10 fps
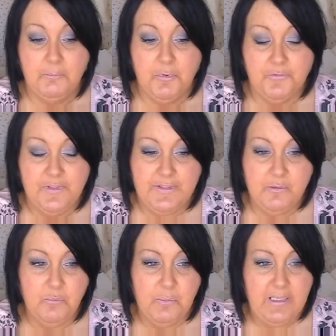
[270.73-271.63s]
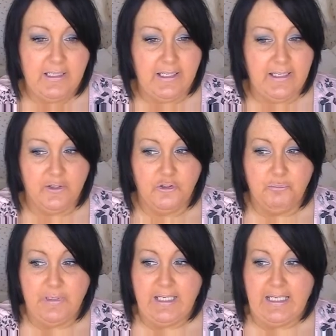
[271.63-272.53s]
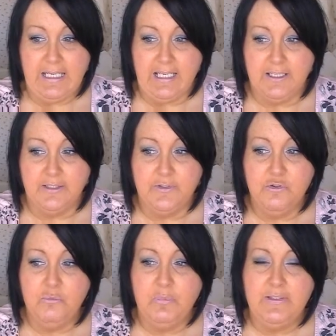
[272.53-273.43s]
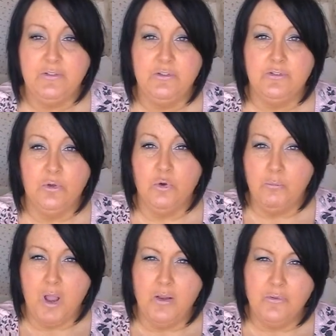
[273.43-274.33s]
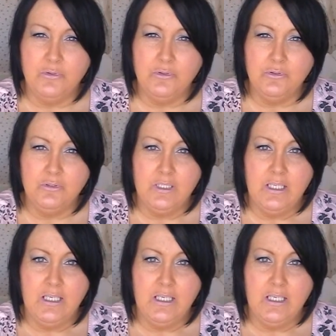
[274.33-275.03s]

But for some women it could be, it's normally sort of hormonal.